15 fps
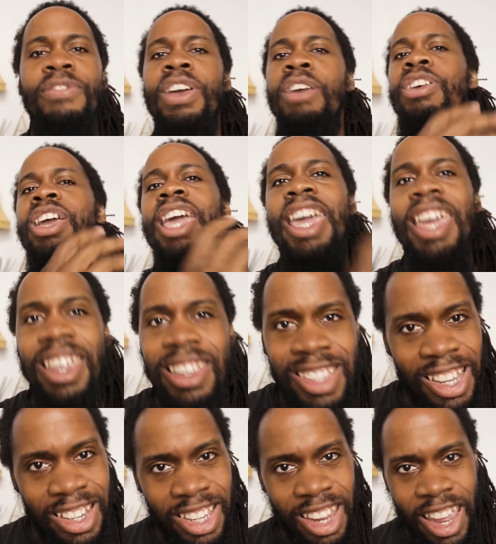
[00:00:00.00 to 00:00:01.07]
very
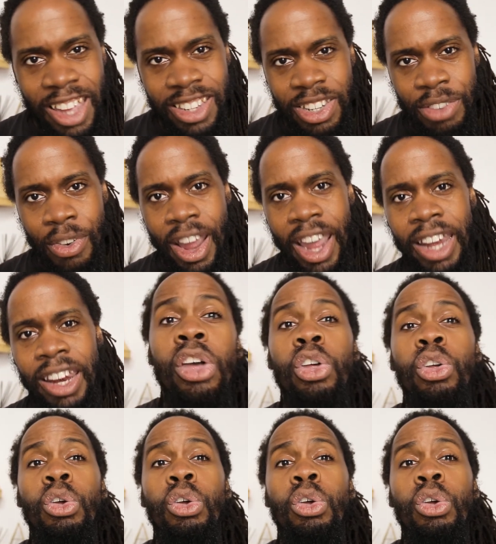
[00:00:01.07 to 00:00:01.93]
easy to iterate.